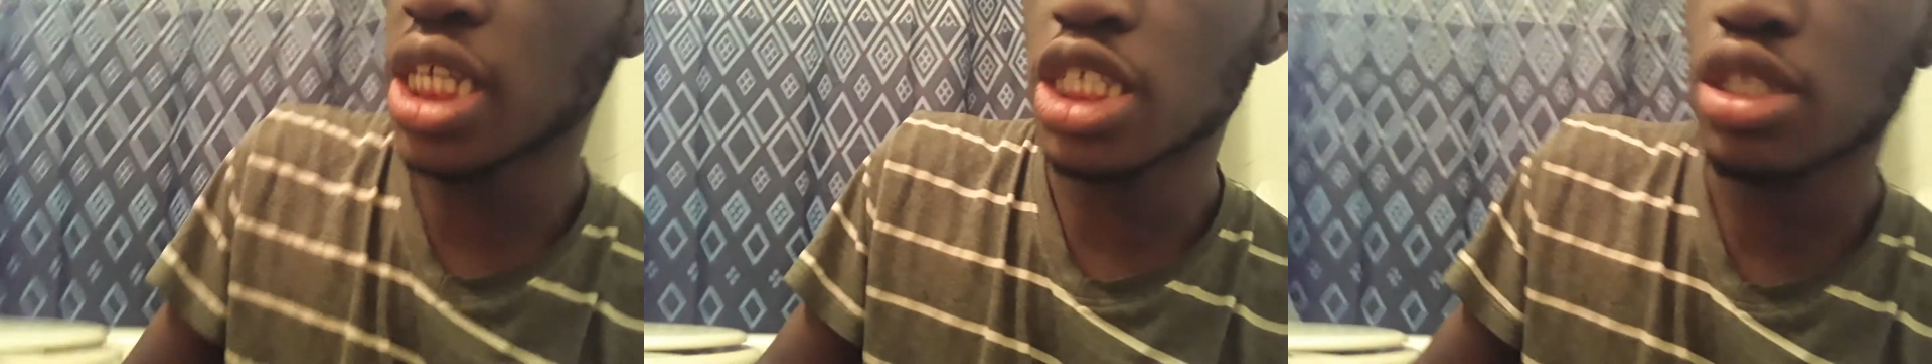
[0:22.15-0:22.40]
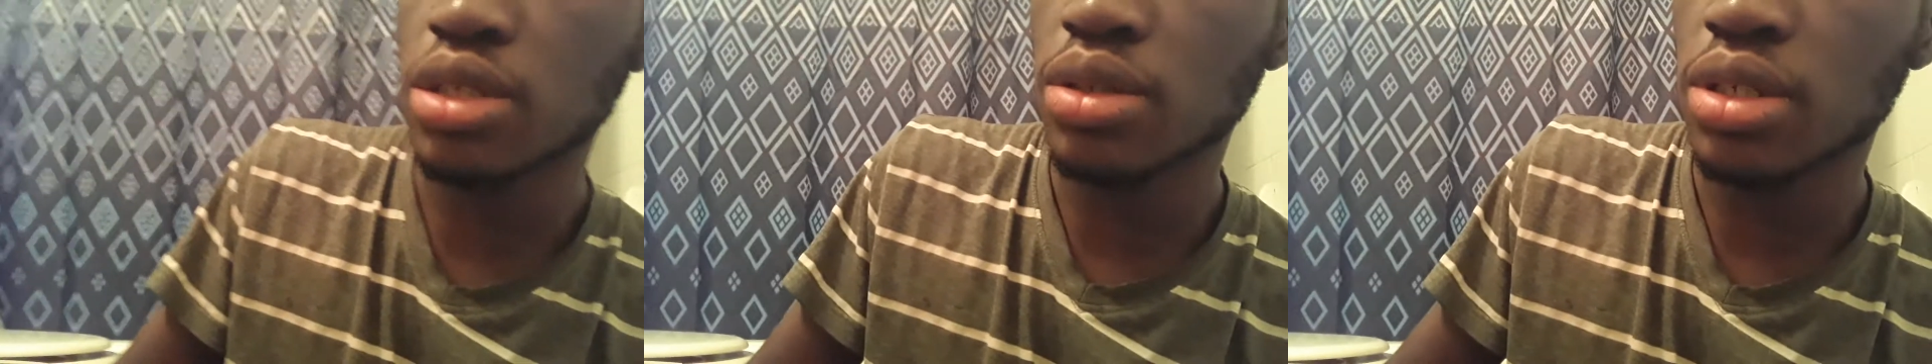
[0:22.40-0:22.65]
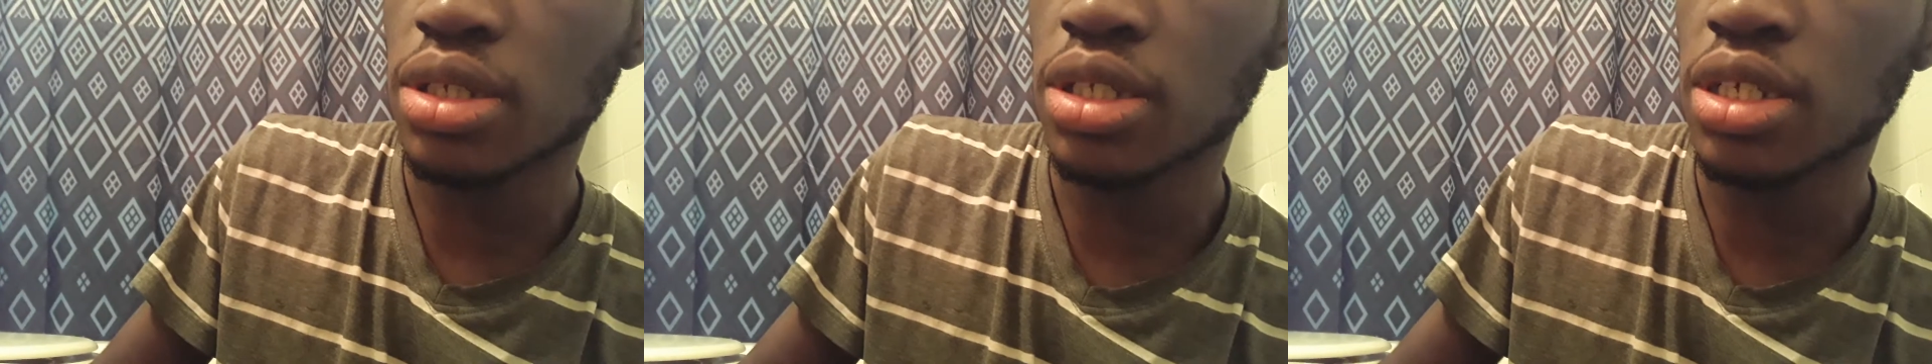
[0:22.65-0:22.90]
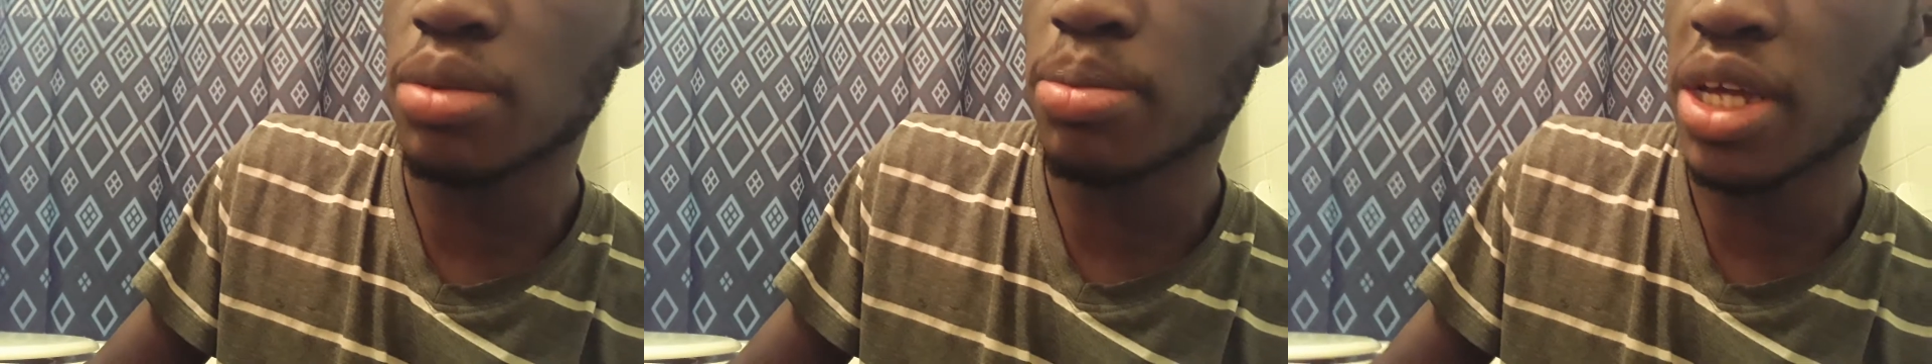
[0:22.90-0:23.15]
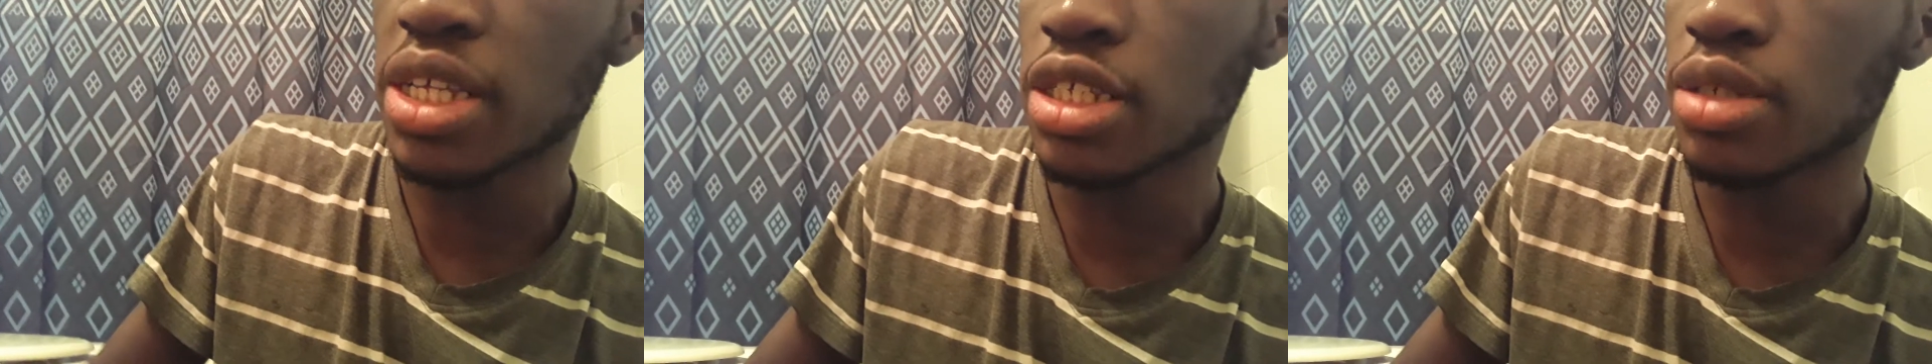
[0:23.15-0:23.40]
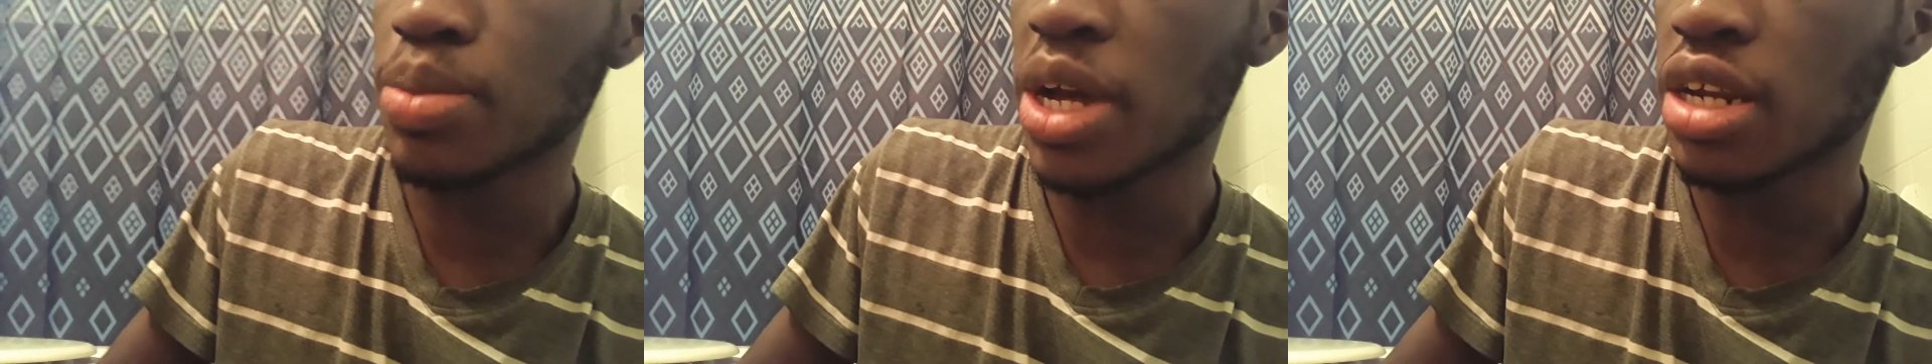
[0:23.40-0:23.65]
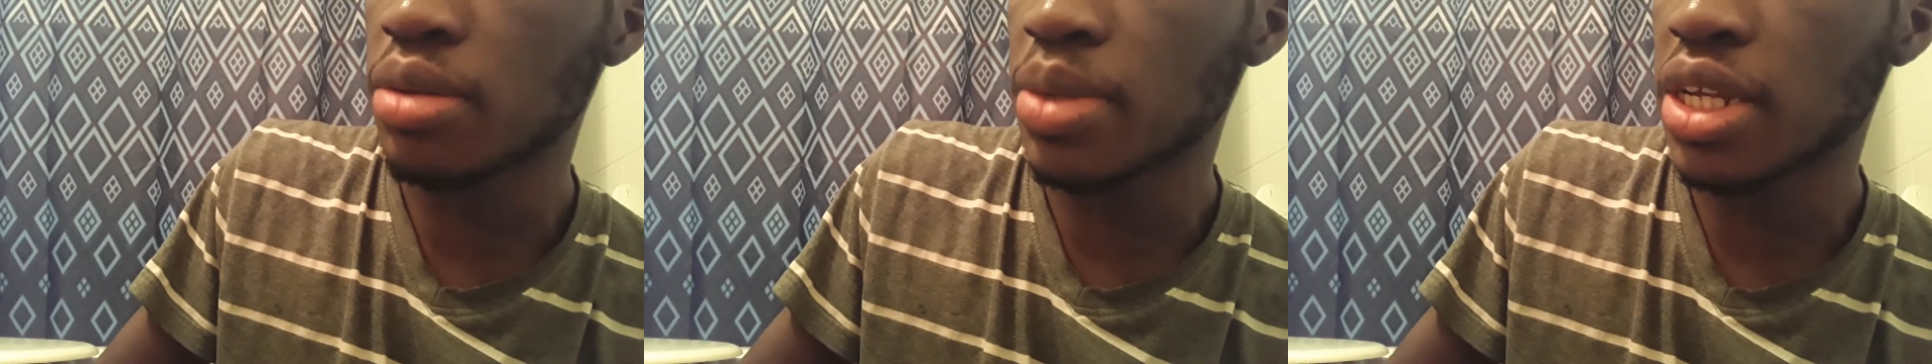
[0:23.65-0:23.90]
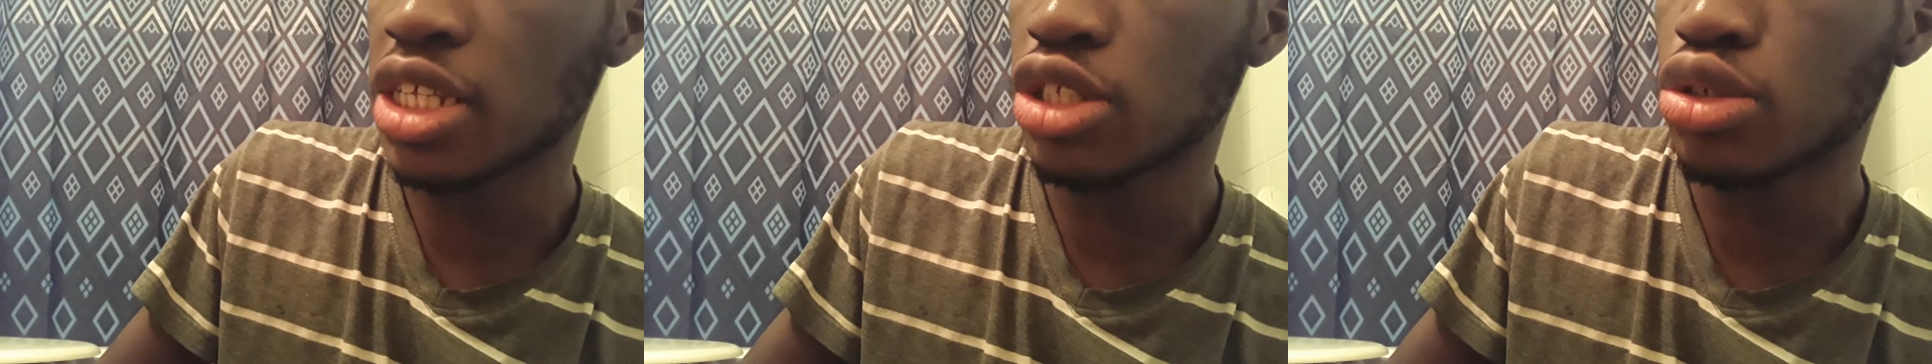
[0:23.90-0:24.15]
is The Amazing
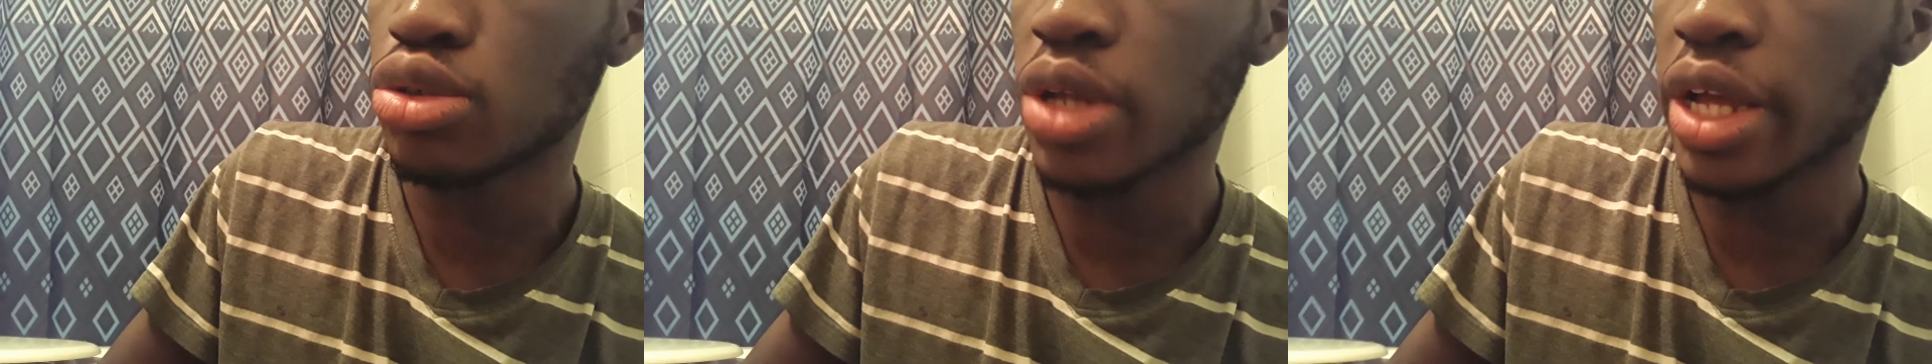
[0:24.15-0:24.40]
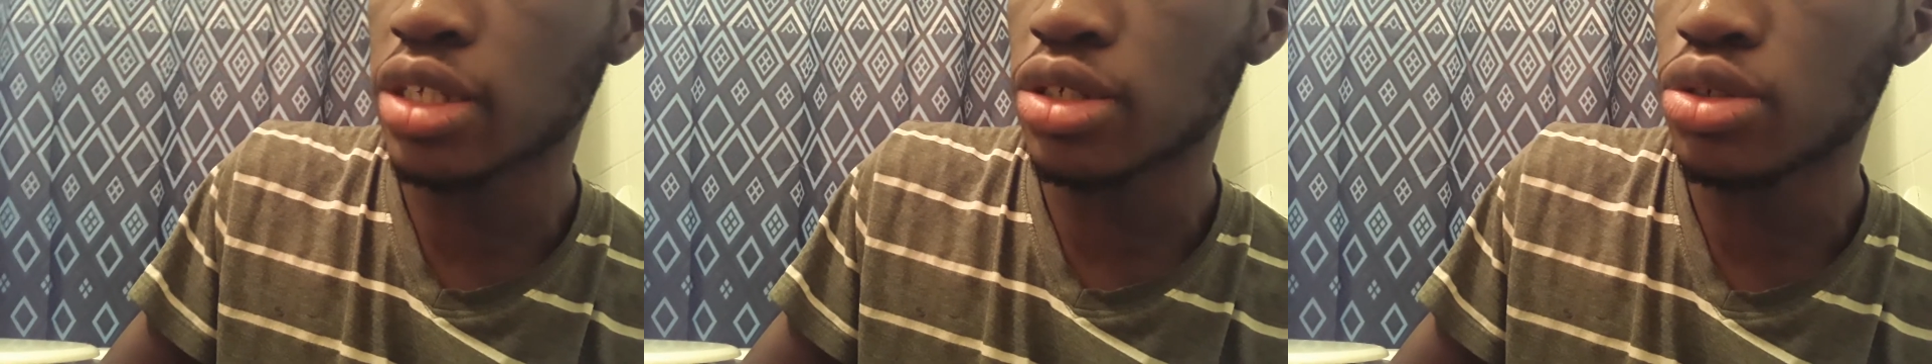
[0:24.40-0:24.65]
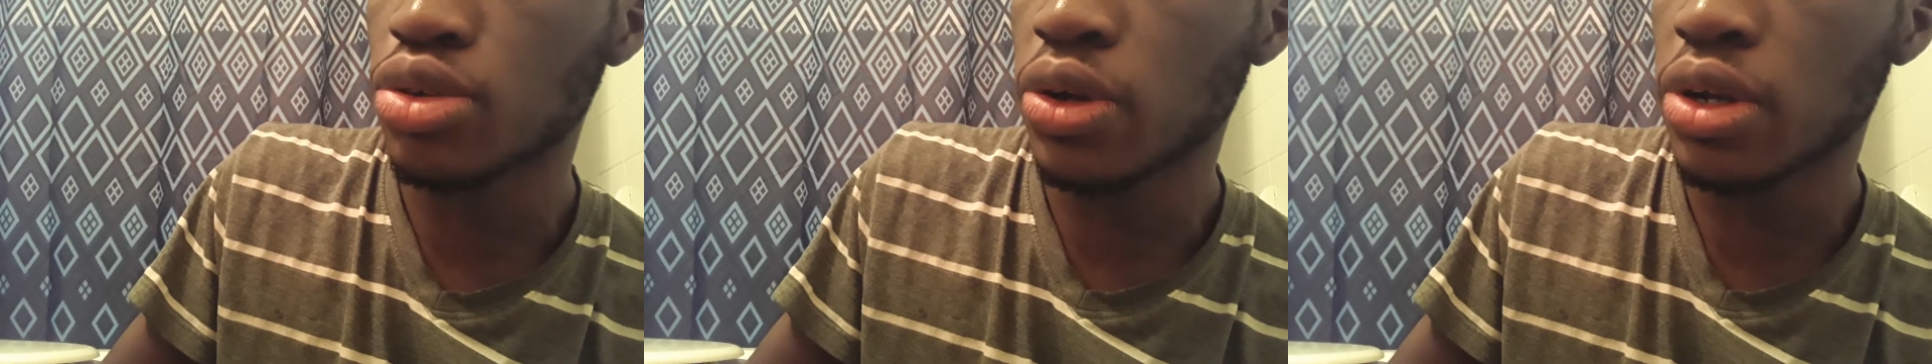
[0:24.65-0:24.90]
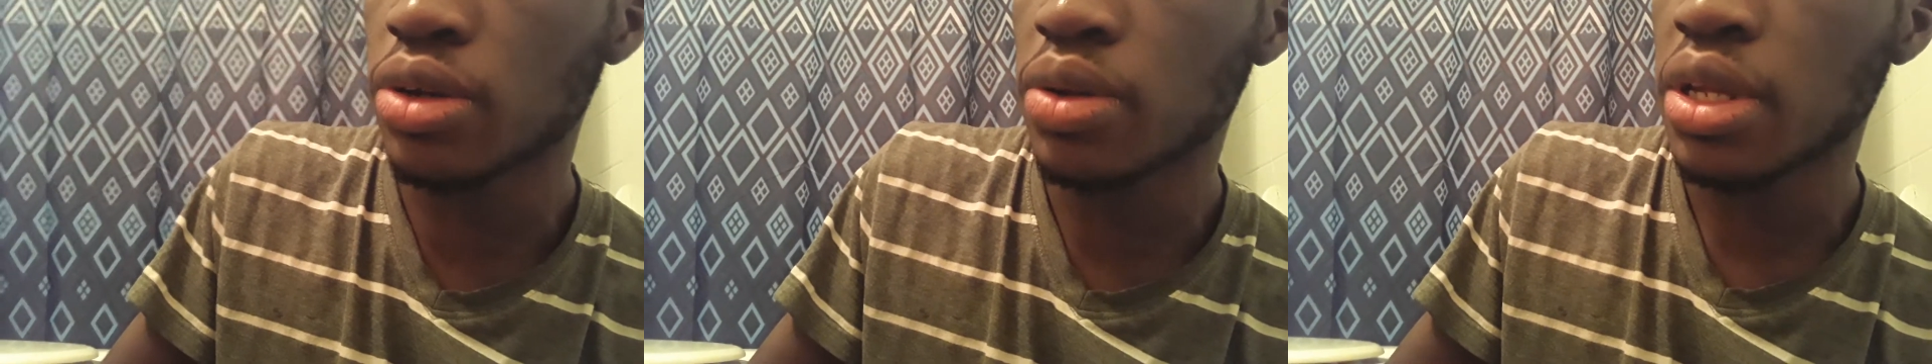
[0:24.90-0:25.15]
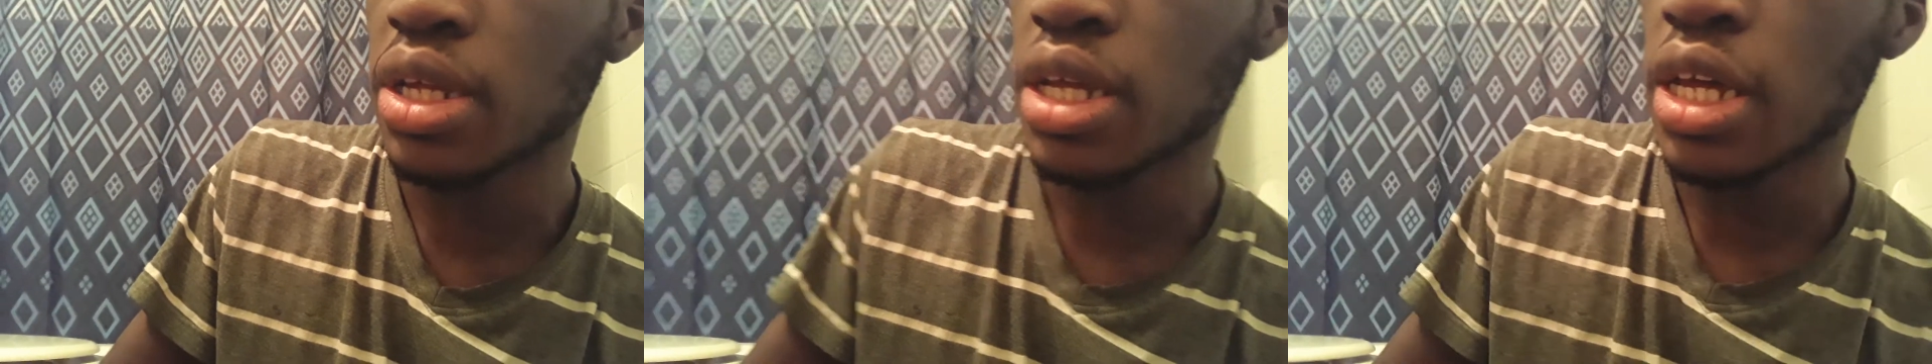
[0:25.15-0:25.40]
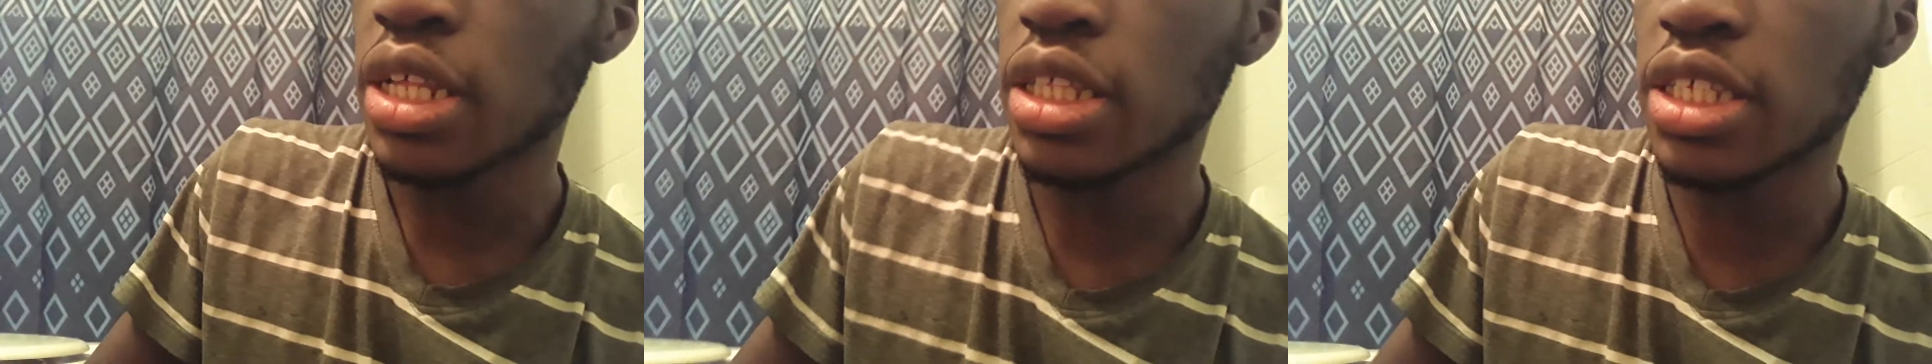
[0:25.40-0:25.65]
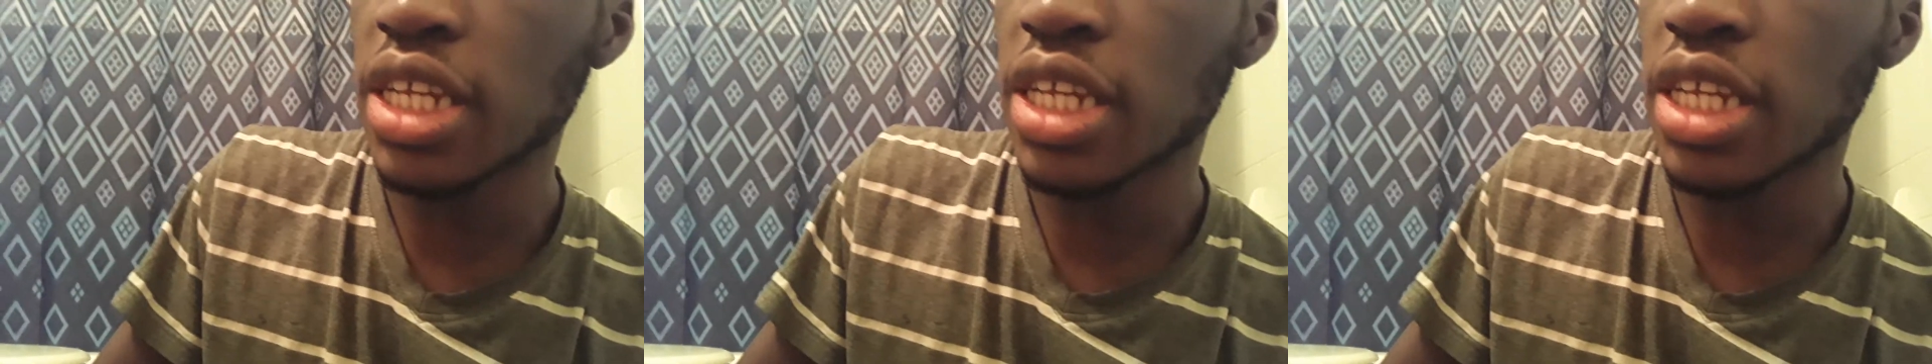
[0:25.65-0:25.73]
Spider-Man 2012.